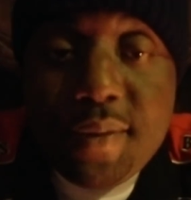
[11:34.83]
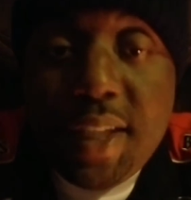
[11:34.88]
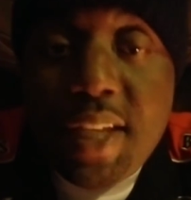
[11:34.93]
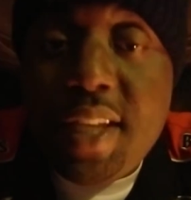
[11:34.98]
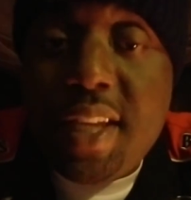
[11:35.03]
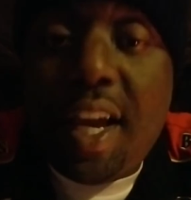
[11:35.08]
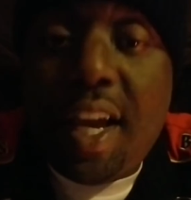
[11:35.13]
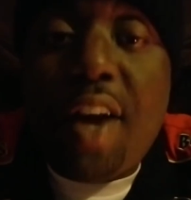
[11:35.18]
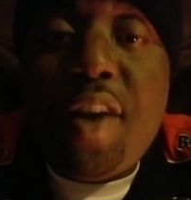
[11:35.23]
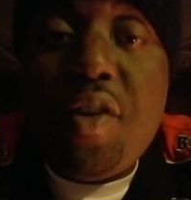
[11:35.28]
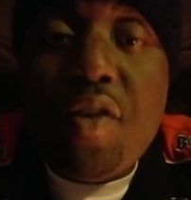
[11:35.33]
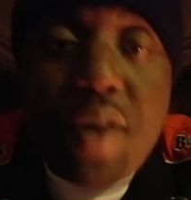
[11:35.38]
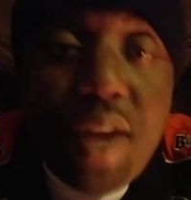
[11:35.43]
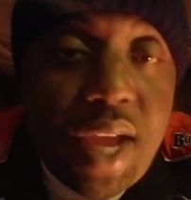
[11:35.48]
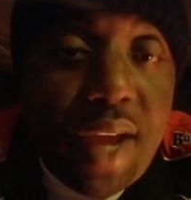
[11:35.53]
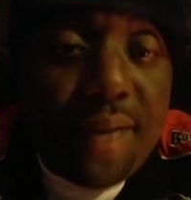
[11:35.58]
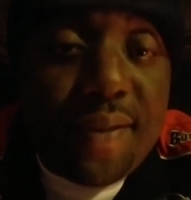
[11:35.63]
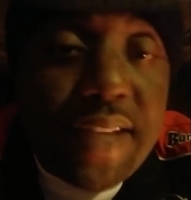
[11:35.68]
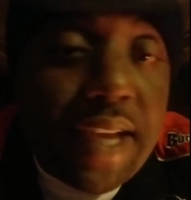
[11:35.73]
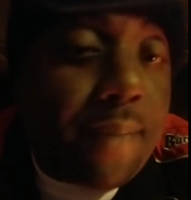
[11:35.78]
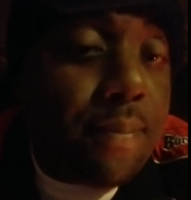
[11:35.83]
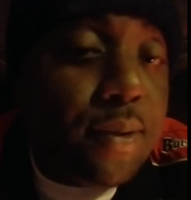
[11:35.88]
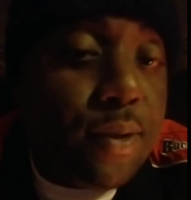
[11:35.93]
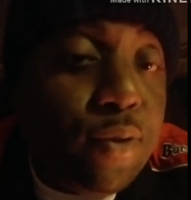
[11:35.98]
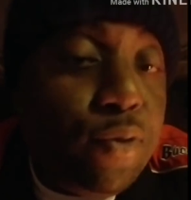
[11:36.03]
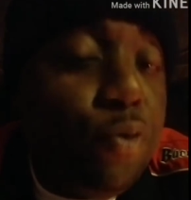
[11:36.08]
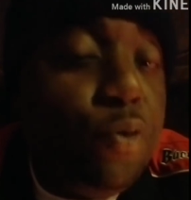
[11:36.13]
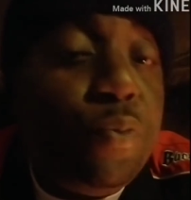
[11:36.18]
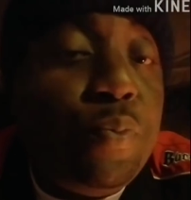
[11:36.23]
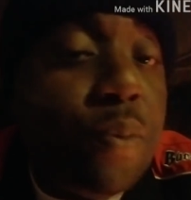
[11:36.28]
Y'all don't have Tampa
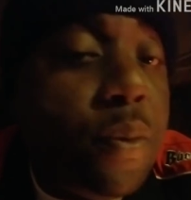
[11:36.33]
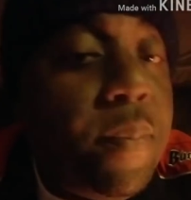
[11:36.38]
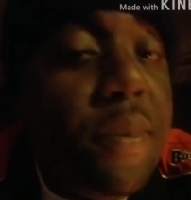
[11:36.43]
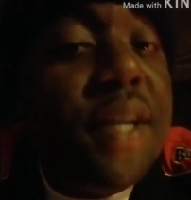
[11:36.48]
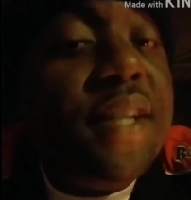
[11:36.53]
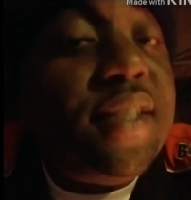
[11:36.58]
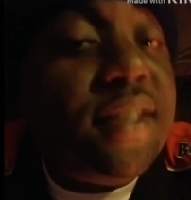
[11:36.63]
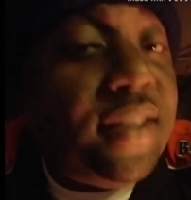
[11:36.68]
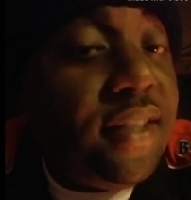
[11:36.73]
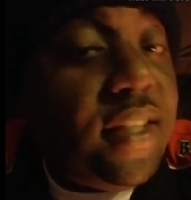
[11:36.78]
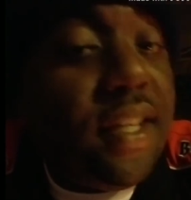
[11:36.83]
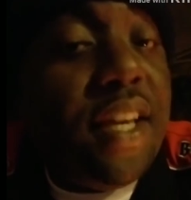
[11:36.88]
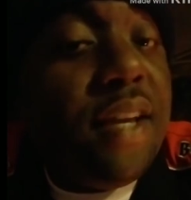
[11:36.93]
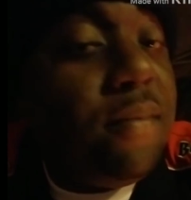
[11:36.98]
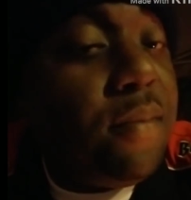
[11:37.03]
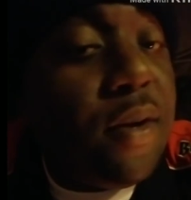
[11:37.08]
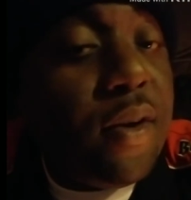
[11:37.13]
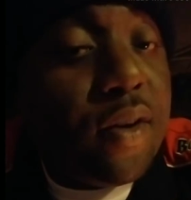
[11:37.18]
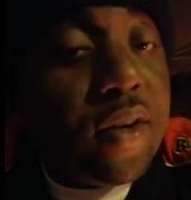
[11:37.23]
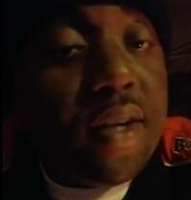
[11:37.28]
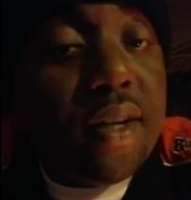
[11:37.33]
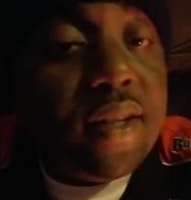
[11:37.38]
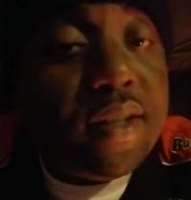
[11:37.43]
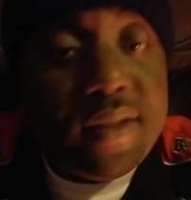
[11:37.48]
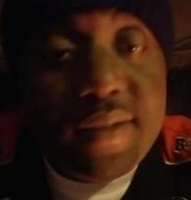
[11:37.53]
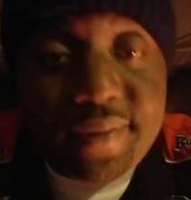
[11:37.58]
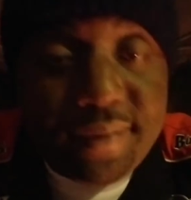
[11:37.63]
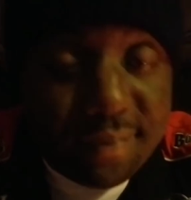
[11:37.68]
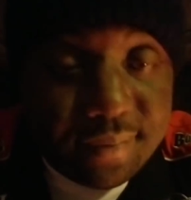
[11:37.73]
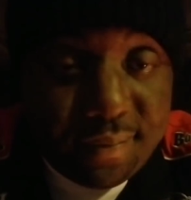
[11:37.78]
2's permission to keep Dirk Cutter.
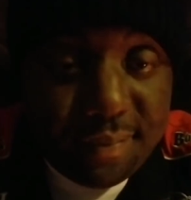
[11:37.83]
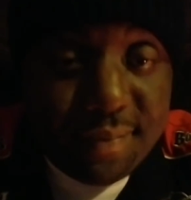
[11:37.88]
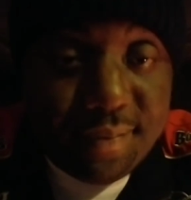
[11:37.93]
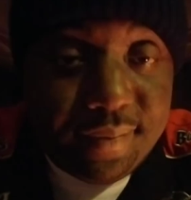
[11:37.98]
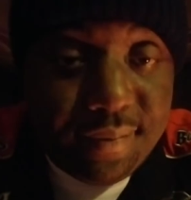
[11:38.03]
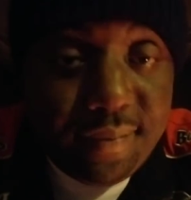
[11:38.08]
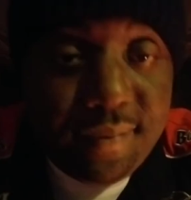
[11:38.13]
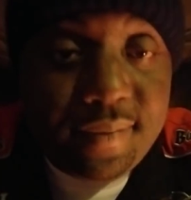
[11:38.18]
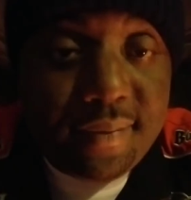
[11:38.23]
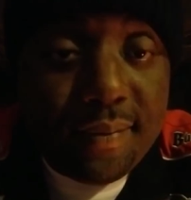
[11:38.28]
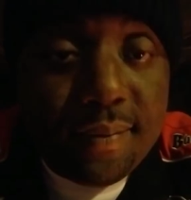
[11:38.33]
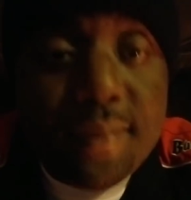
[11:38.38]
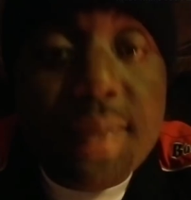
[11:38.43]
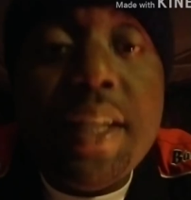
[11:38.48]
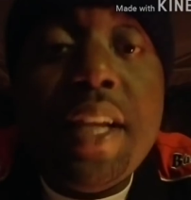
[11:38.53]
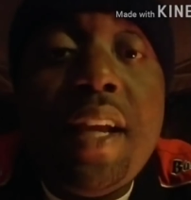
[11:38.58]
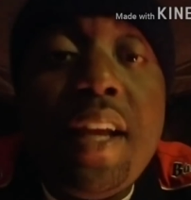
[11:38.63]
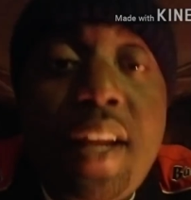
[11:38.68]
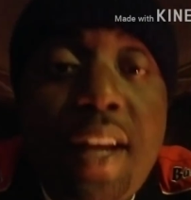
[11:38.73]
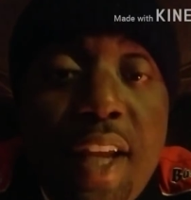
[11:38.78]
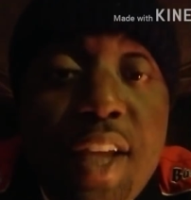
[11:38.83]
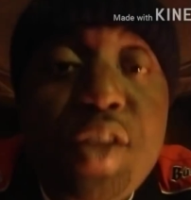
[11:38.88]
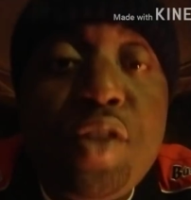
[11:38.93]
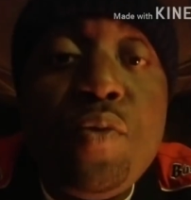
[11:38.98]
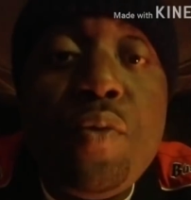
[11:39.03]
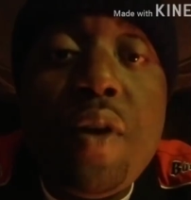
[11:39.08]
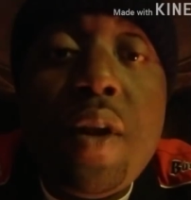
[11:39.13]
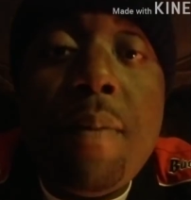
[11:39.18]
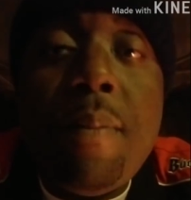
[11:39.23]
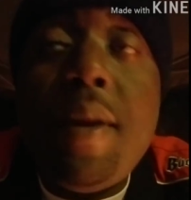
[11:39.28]
Unless you
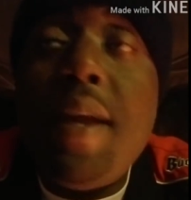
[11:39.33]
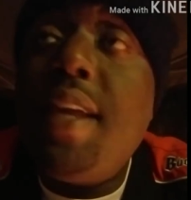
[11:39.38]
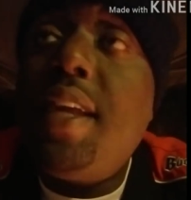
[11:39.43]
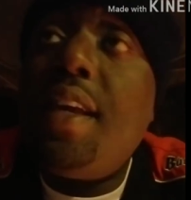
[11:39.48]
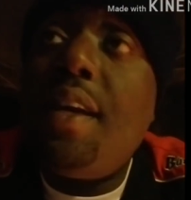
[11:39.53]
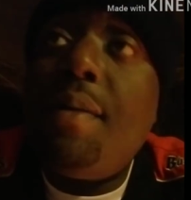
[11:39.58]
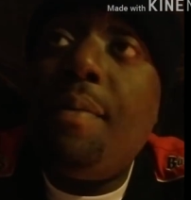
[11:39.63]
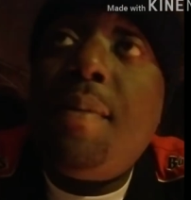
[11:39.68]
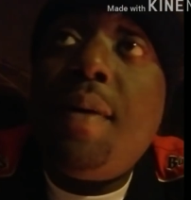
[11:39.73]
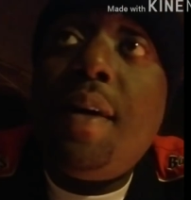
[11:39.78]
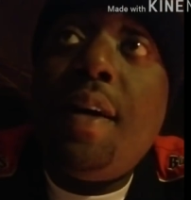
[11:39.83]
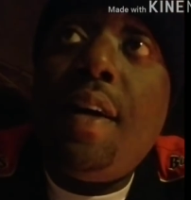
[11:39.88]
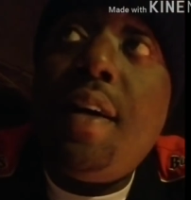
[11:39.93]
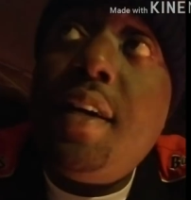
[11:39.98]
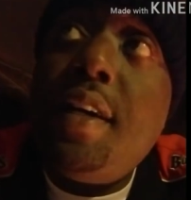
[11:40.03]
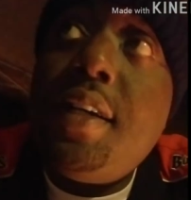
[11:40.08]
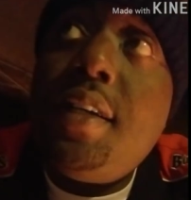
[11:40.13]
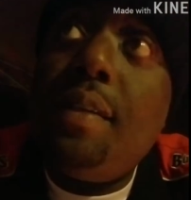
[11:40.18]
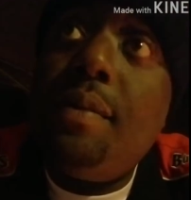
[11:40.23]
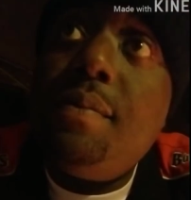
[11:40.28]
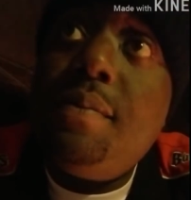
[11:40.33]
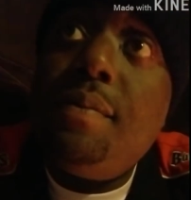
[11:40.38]
want to make him, let